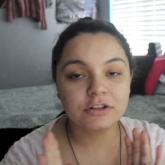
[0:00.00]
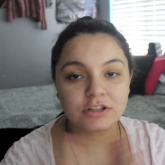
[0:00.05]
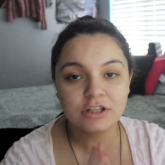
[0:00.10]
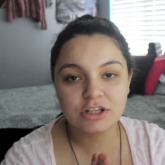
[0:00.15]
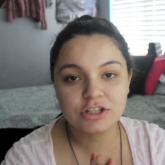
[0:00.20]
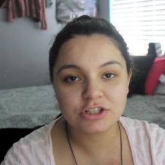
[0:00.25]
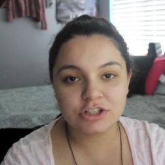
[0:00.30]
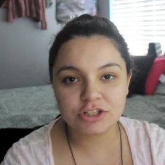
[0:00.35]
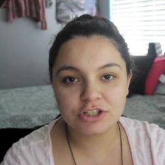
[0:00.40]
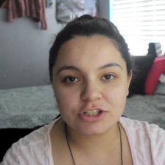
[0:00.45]

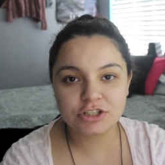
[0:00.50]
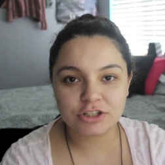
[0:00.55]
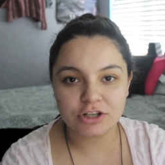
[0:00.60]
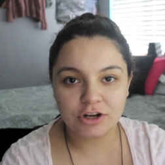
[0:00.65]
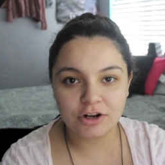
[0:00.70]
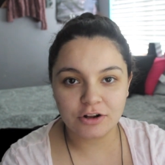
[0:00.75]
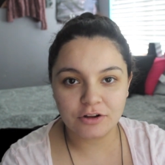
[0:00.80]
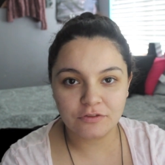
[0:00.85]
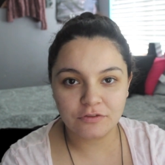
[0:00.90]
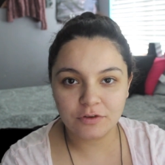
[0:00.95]
let's just
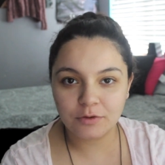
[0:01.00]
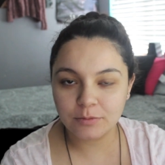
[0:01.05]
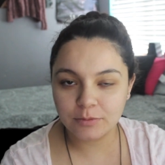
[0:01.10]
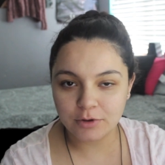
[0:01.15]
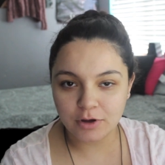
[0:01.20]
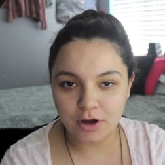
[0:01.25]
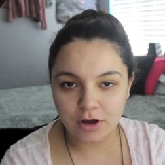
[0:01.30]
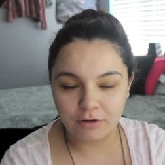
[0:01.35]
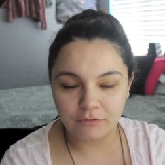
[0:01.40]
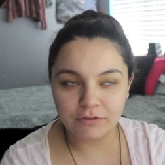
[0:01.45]
start off from
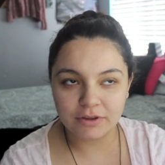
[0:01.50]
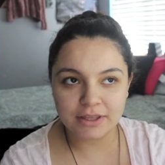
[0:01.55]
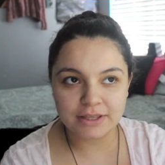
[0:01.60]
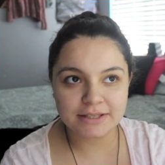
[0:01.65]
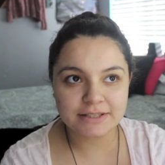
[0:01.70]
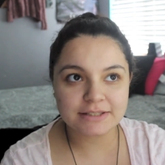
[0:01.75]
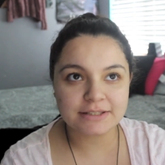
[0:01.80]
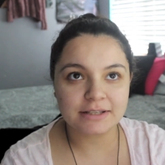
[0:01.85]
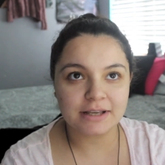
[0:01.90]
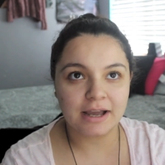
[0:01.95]
the
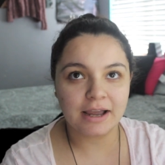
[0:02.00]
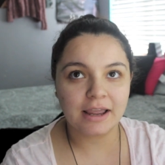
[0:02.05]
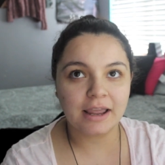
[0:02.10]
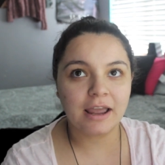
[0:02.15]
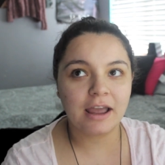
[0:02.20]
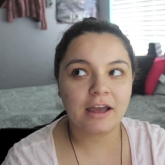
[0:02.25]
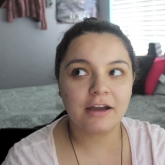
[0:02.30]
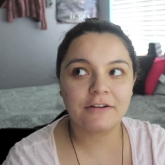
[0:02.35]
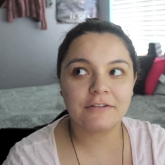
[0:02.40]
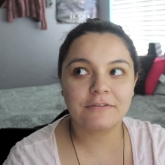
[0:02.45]
obvious. I
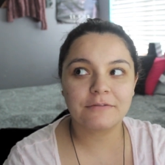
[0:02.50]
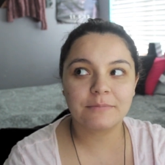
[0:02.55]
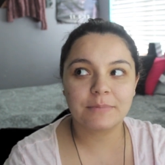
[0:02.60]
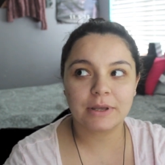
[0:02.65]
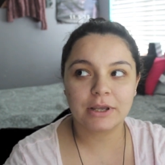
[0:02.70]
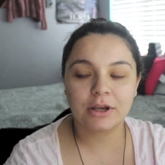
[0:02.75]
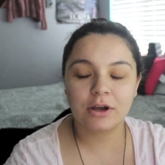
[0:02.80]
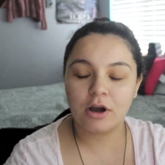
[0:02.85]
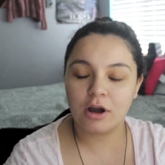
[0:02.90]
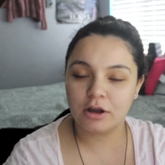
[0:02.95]
have
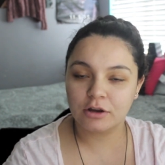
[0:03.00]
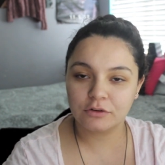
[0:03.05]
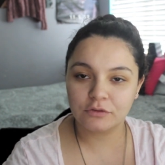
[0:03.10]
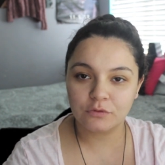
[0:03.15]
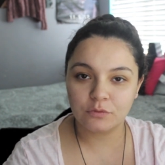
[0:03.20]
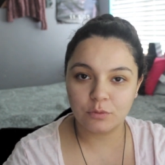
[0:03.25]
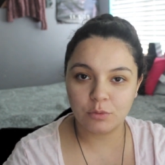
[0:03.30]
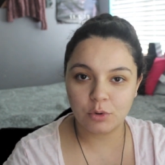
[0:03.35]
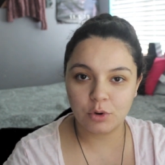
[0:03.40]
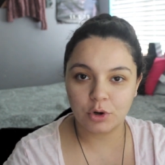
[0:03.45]
been gone
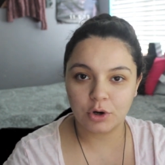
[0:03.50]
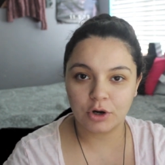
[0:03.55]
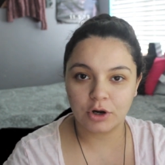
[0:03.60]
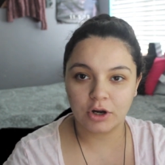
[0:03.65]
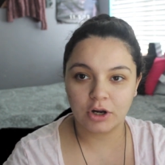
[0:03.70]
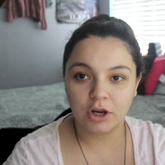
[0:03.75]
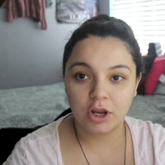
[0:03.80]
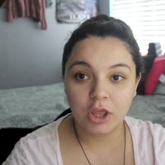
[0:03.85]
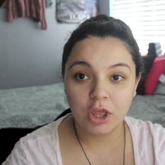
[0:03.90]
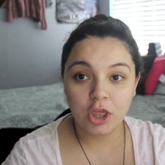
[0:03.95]

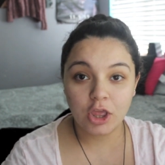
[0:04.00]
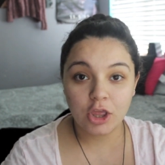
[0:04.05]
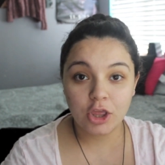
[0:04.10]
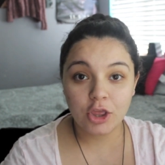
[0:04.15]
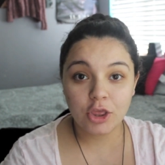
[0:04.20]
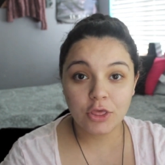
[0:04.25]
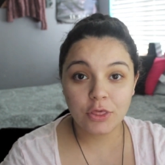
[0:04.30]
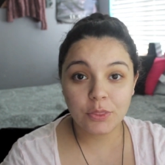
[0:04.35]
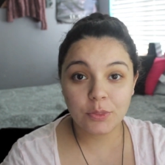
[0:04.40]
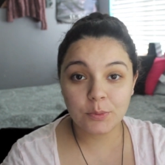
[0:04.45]
for
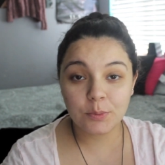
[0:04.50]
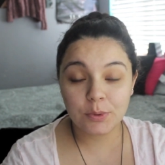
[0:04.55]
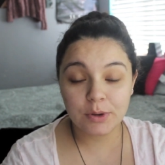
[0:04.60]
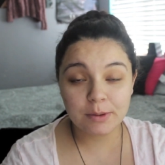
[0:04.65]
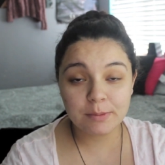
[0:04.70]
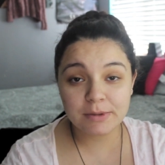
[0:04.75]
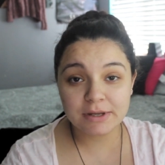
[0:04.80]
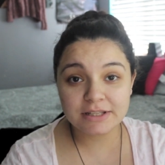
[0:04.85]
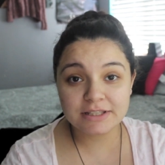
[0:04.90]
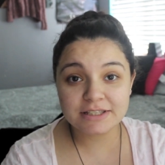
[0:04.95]

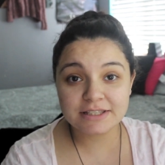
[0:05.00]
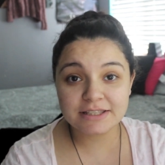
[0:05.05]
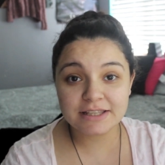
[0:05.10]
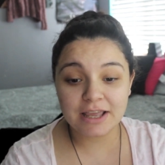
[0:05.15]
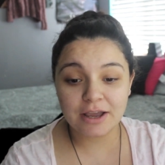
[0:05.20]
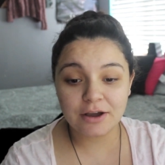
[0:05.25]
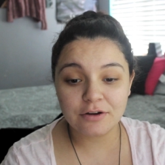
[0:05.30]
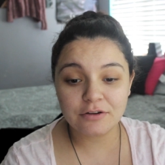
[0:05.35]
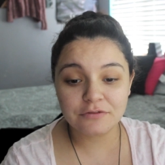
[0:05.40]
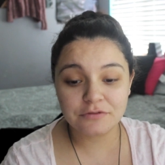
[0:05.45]
three months
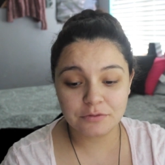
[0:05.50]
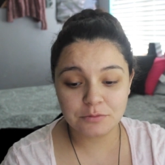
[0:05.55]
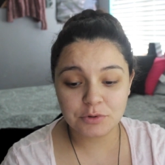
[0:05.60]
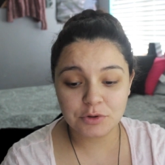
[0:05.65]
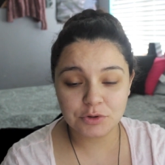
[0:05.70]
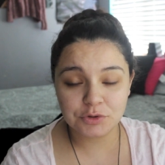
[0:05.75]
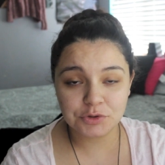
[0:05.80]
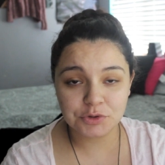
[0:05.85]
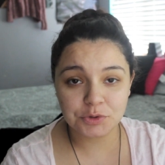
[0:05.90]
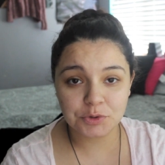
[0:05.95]
now from
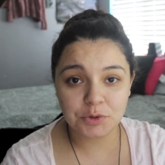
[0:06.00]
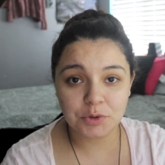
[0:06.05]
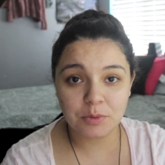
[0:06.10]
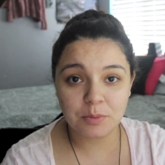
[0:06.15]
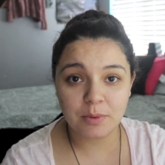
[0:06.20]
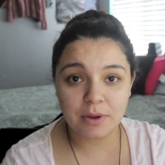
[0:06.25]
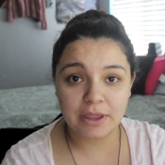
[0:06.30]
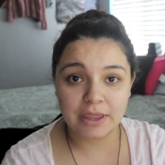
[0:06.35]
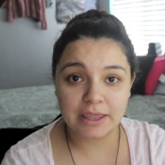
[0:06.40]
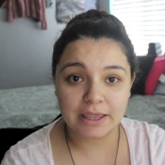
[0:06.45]

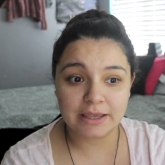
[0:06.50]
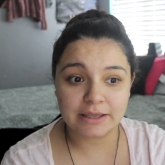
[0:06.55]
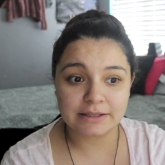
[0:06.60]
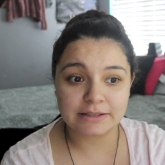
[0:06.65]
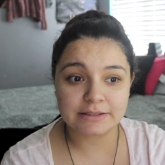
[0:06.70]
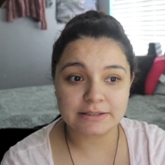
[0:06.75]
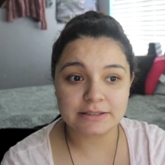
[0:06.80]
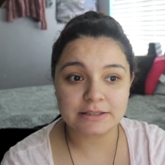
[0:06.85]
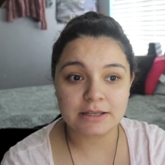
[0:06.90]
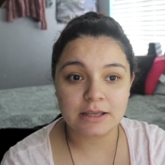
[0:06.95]
YouTube,
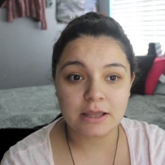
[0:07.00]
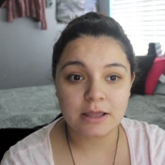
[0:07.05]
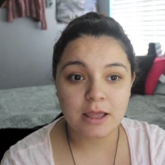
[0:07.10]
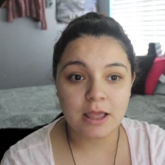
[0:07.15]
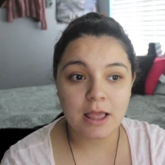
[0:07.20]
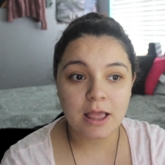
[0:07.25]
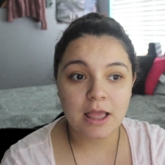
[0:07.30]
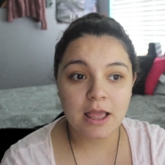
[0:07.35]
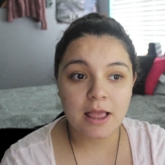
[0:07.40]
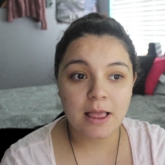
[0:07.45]
and
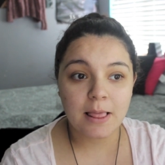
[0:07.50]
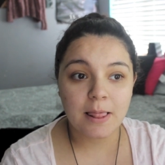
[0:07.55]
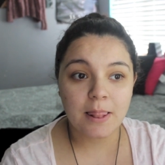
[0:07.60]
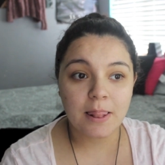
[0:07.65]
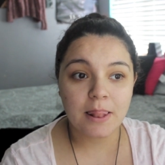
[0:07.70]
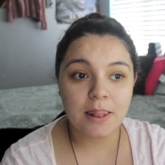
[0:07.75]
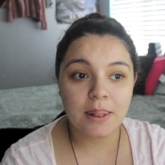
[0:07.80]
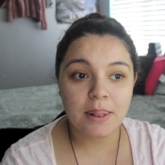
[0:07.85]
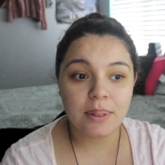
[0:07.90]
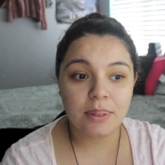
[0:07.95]

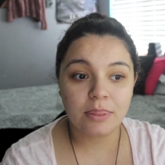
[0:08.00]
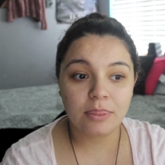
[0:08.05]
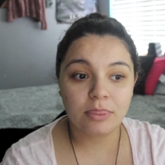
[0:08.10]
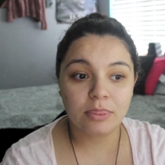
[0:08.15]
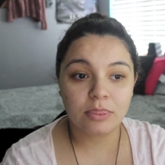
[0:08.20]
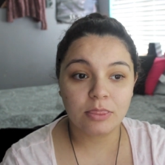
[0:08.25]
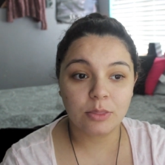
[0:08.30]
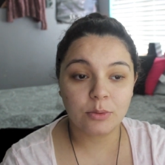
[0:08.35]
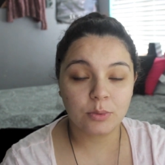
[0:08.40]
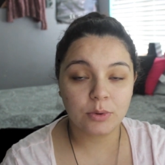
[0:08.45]

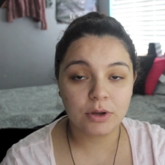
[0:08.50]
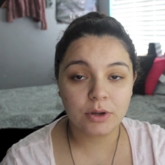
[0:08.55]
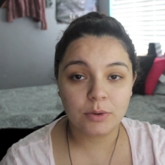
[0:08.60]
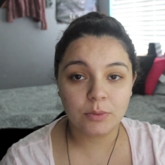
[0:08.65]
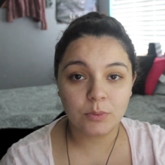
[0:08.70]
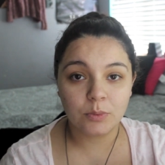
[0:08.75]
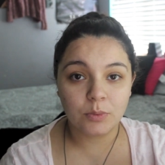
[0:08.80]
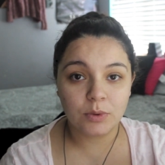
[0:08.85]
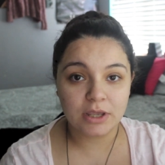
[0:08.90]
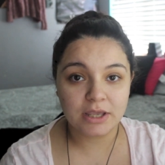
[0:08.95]
three
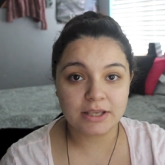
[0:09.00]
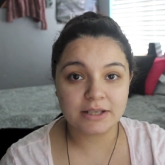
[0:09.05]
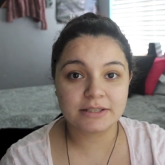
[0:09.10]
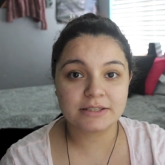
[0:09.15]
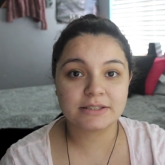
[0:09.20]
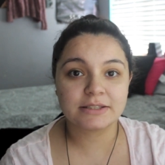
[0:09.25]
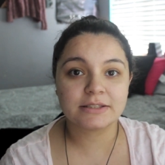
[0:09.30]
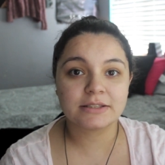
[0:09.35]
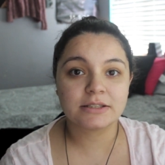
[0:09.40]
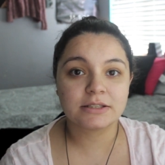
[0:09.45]

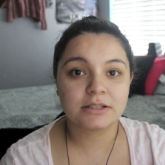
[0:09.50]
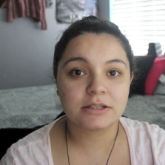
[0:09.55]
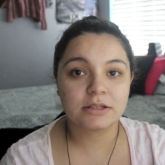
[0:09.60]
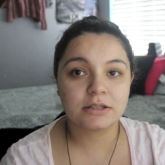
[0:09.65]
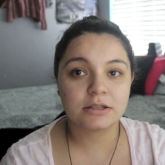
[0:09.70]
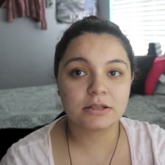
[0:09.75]
weeks